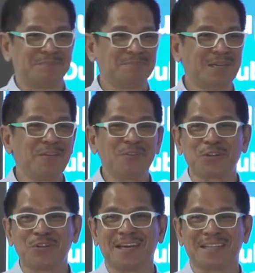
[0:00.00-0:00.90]
Believe it
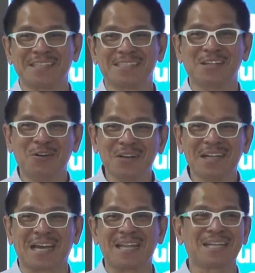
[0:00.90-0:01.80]
or not, he's the only
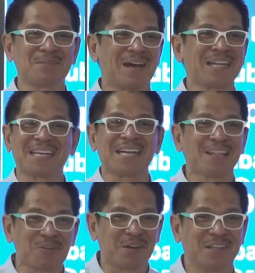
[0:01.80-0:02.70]
country manager in
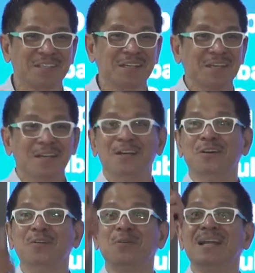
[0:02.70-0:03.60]
the world
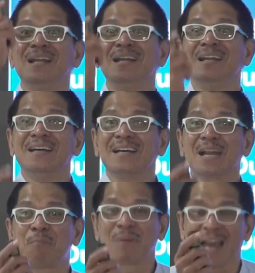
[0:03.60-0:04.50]
who will
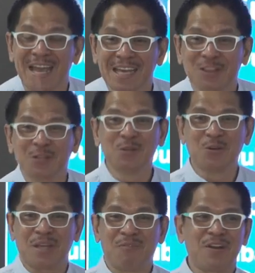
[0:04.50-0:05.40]
reply to
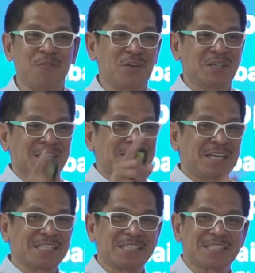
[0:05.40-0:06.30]
you, even if you're just an
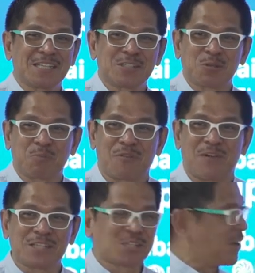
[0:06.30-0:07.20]
assistant
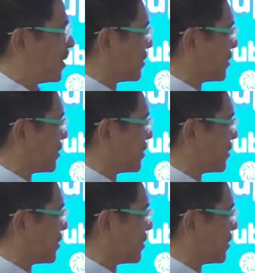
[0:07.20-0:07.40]
supervisor.